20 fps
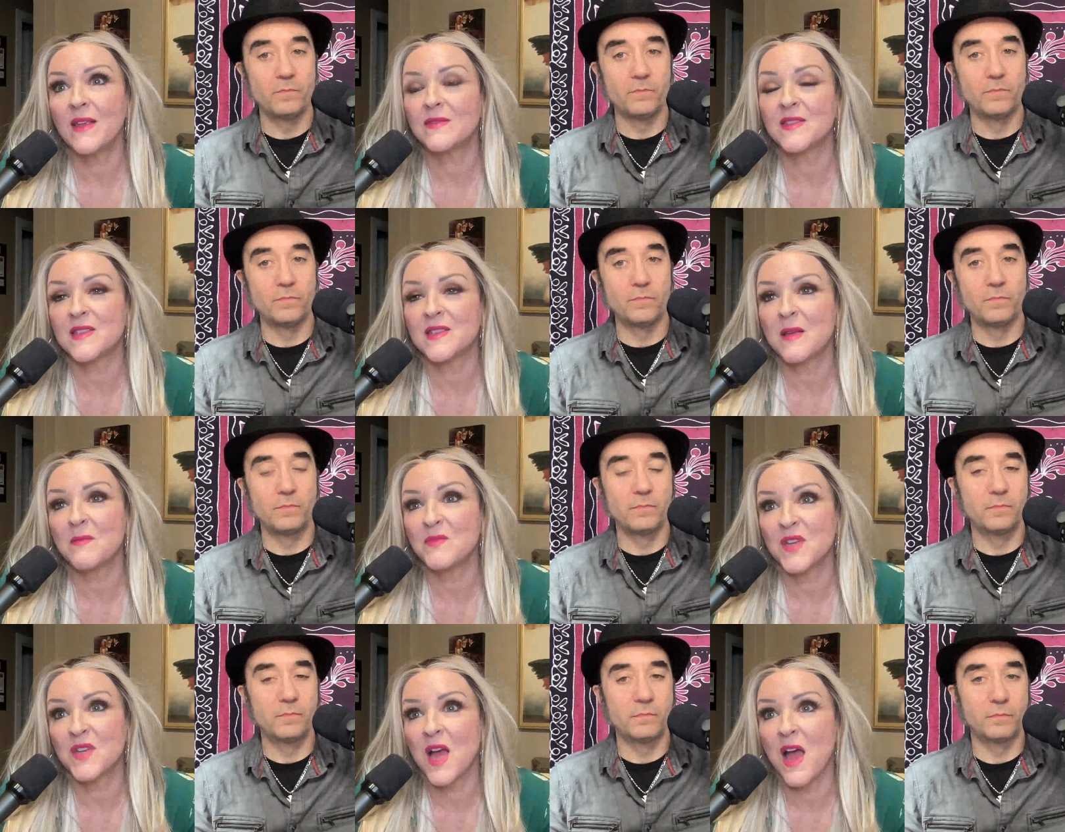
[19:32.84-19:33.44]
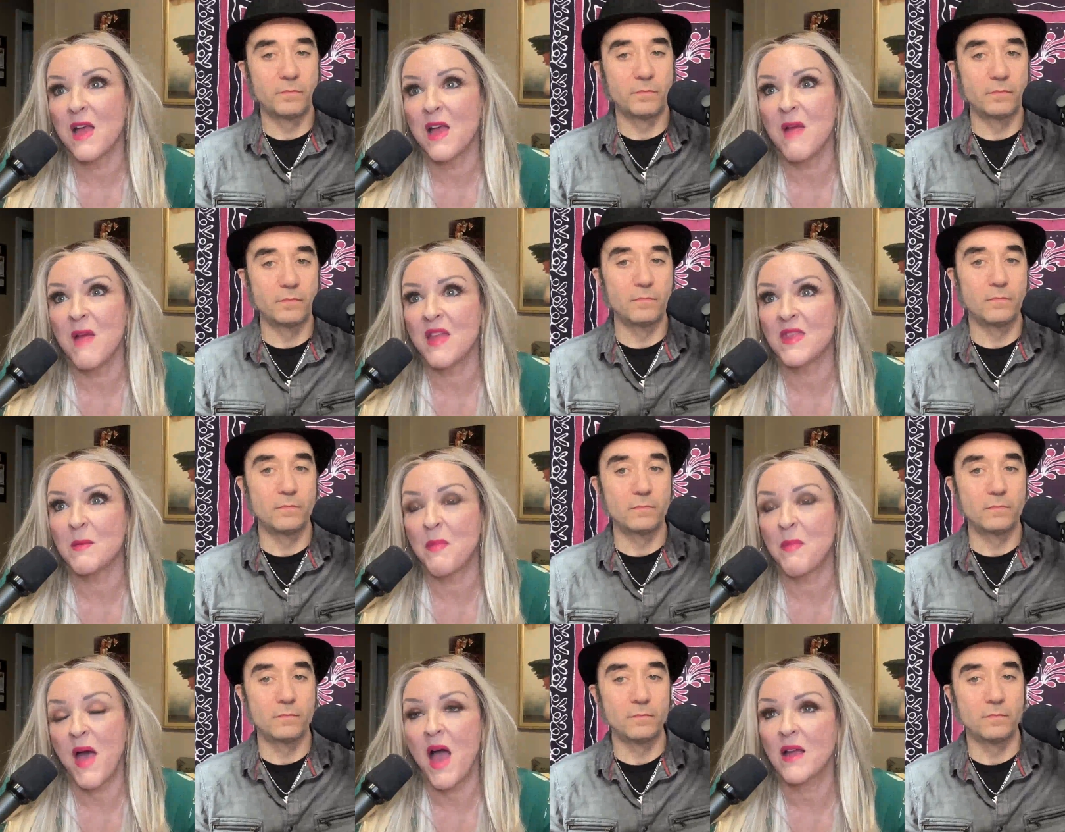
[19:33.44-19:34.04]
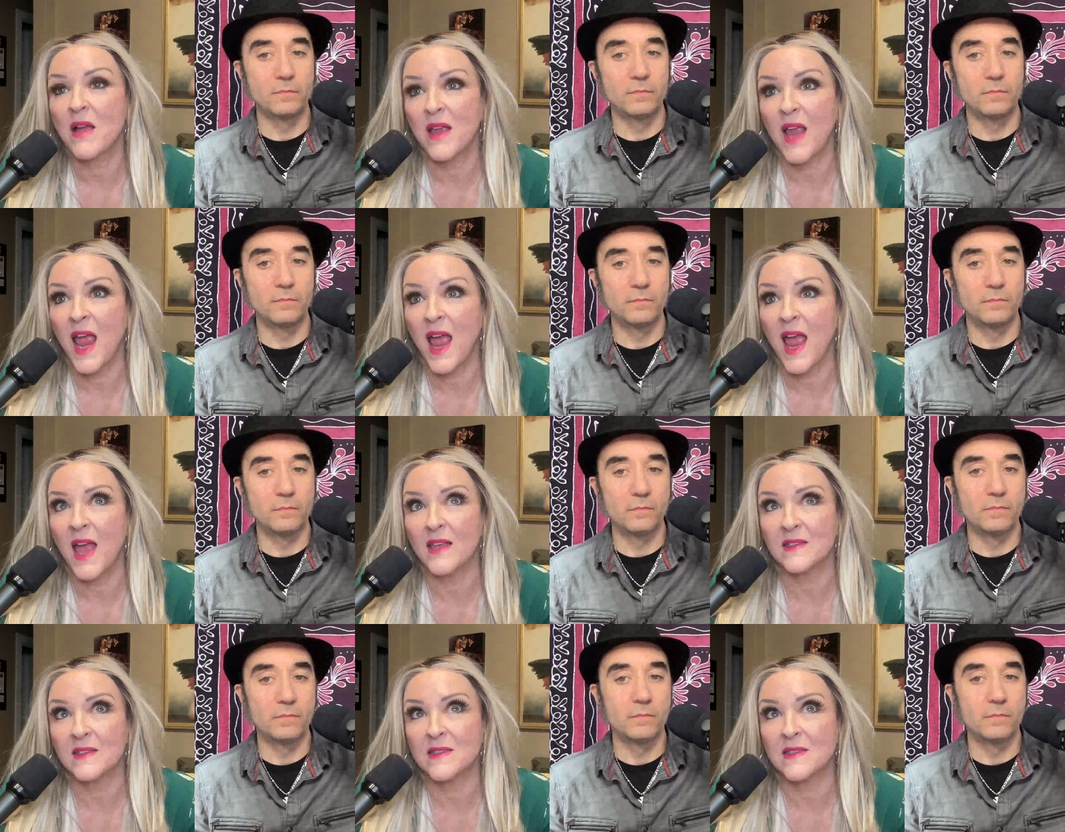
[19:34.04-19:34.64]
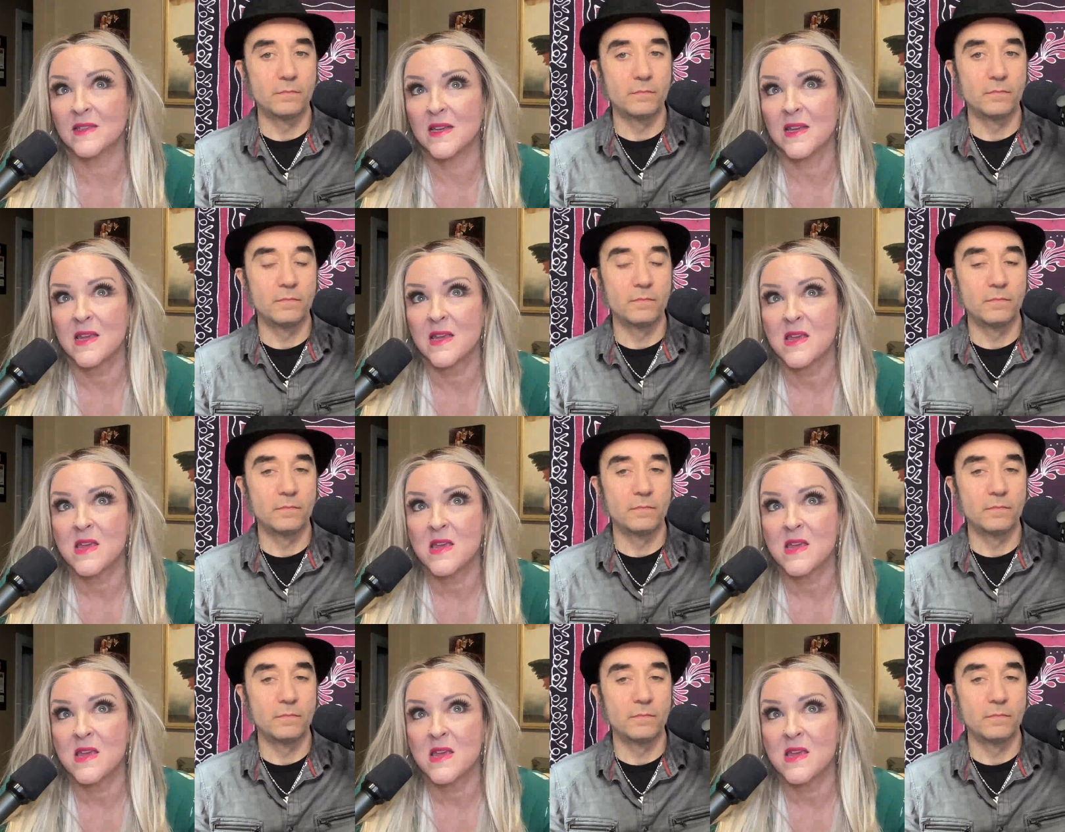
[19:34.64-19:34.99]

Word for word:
Speaker 1: if sometime on the podcast